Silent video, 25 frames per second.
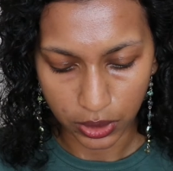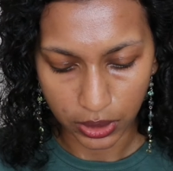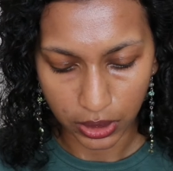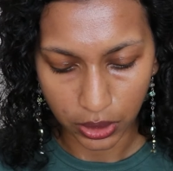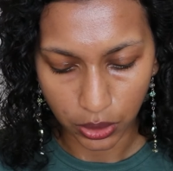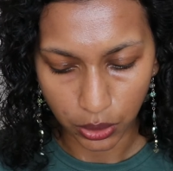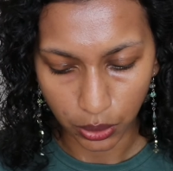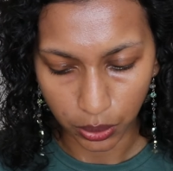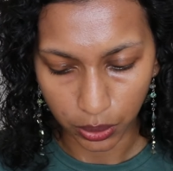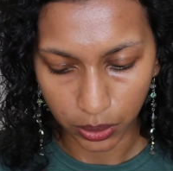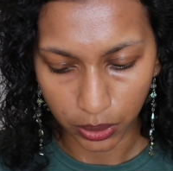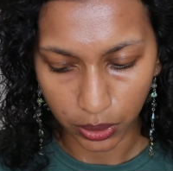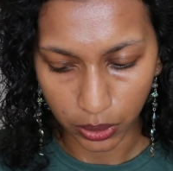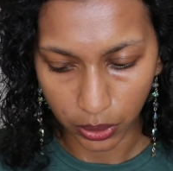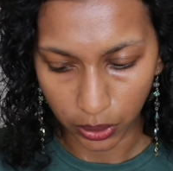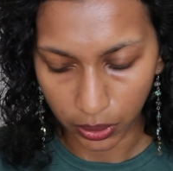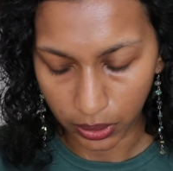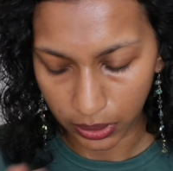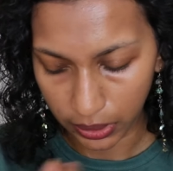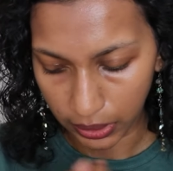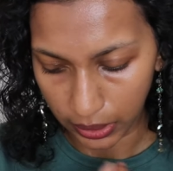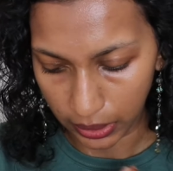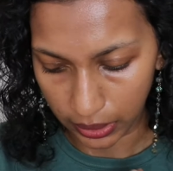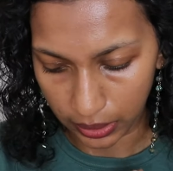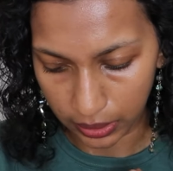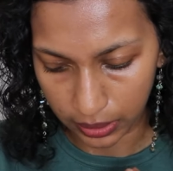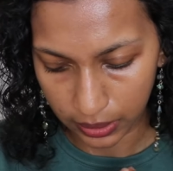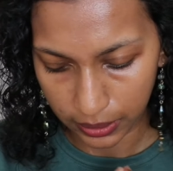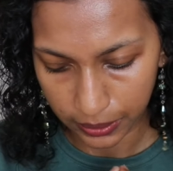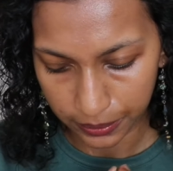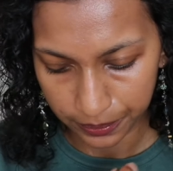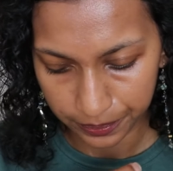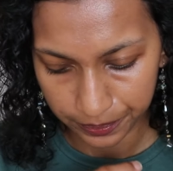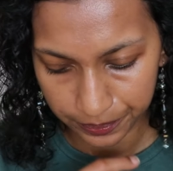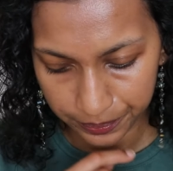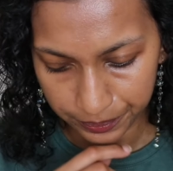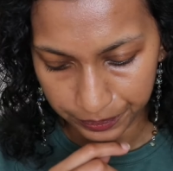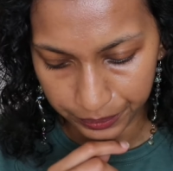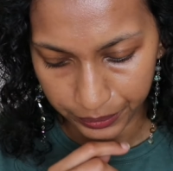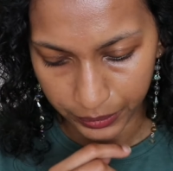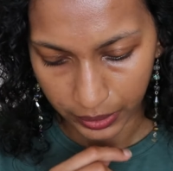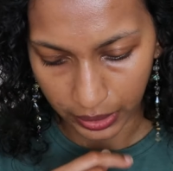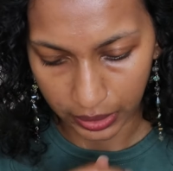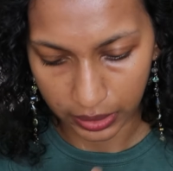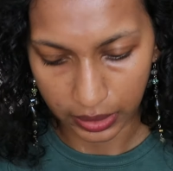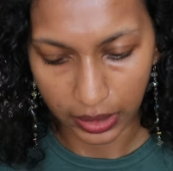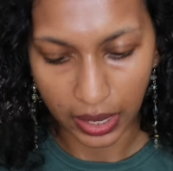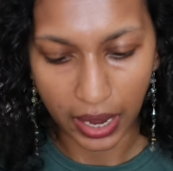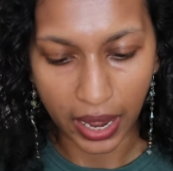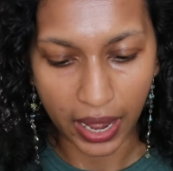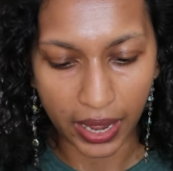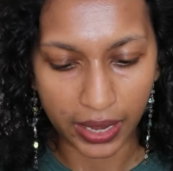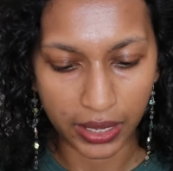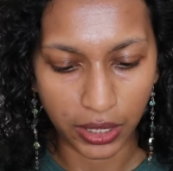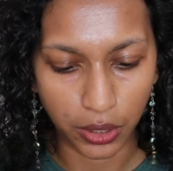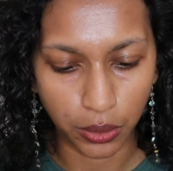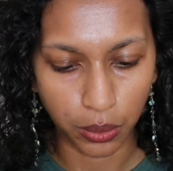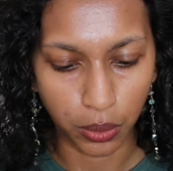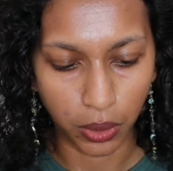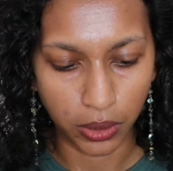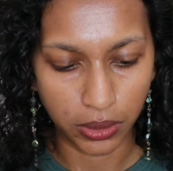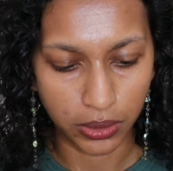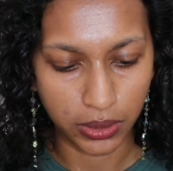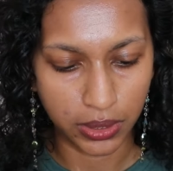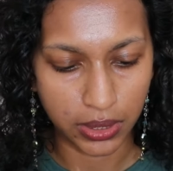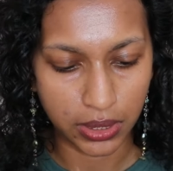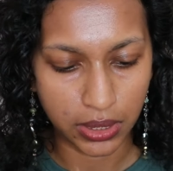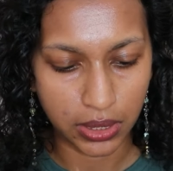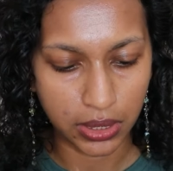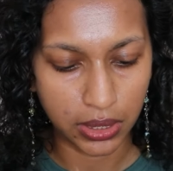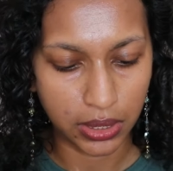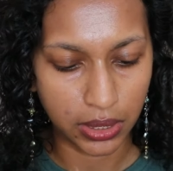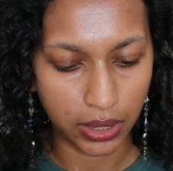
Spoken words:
They don't look like the high quality